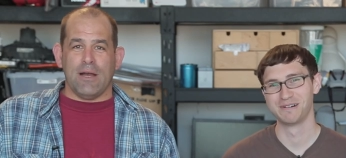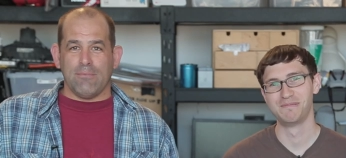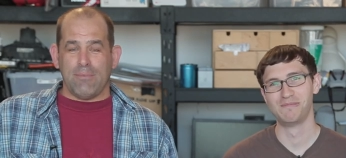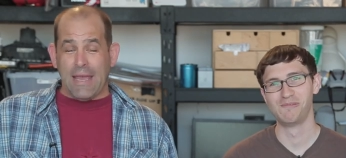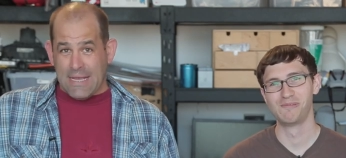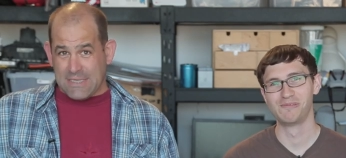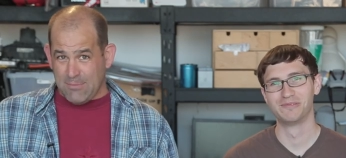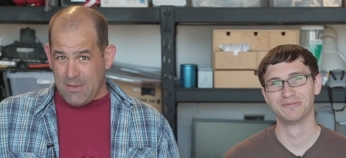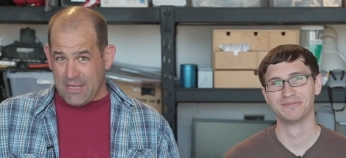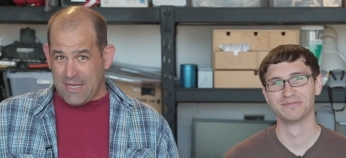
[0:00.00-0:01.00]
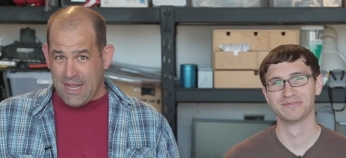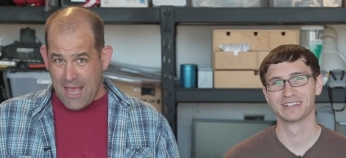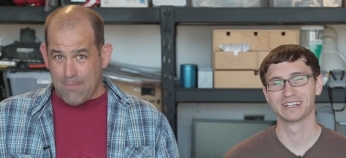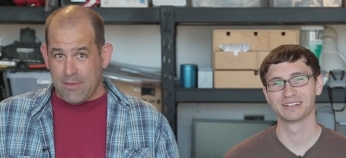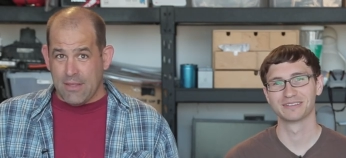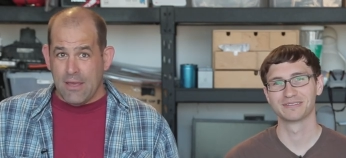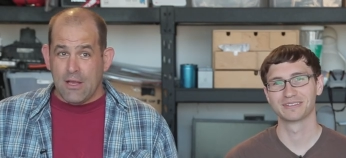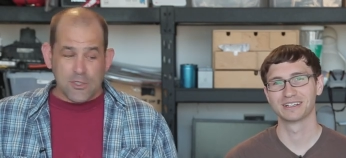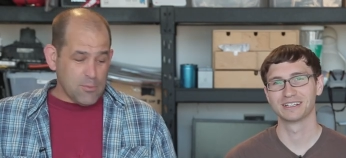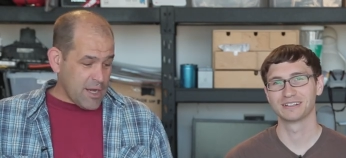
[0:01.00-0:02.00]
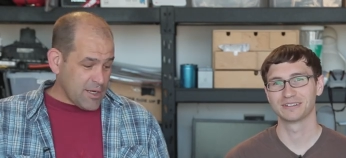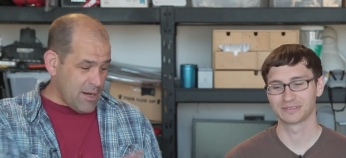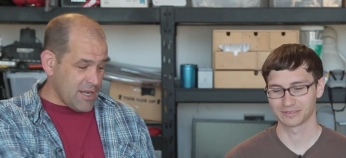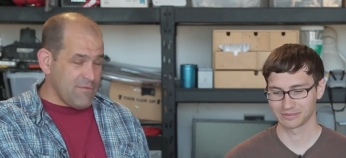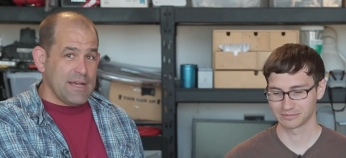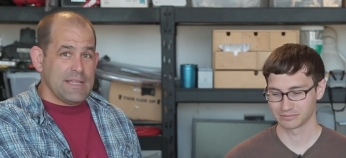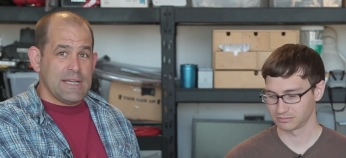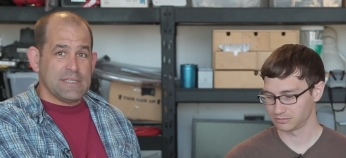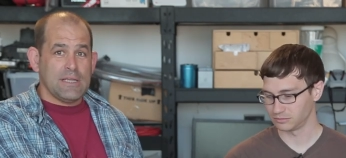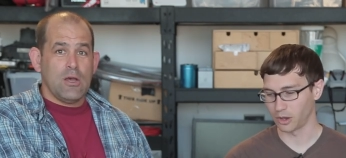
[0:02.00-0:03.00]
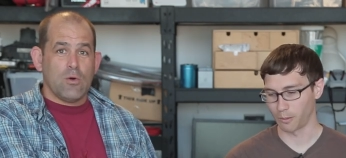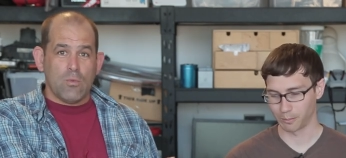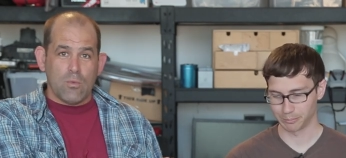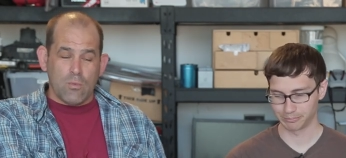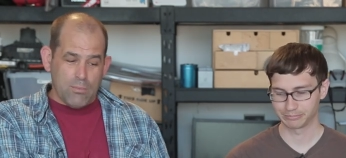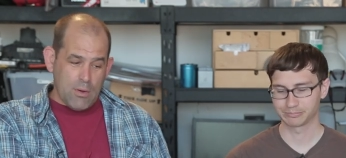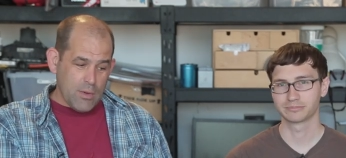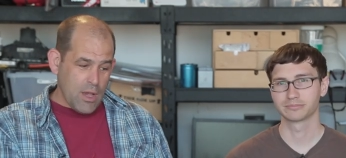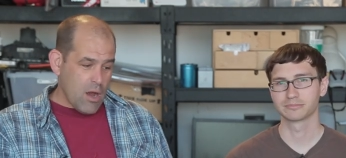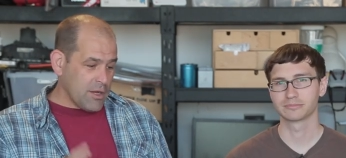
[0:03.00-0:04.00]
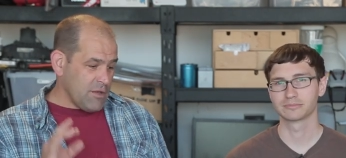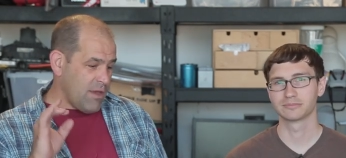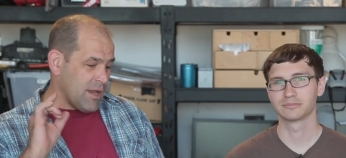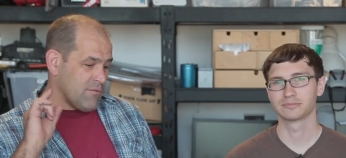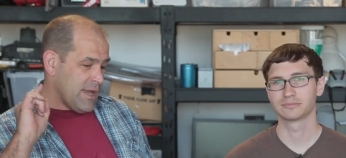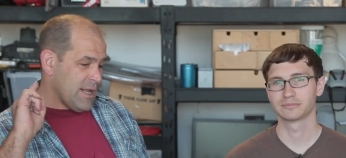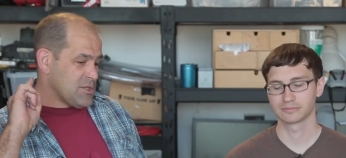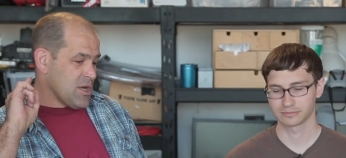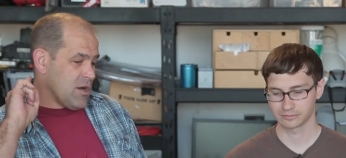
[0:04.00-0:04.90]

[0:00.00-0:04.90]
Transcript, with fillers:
Speaker 1: might pay us to make that happen. So we're not going to modify these. No. But we are going to take advantage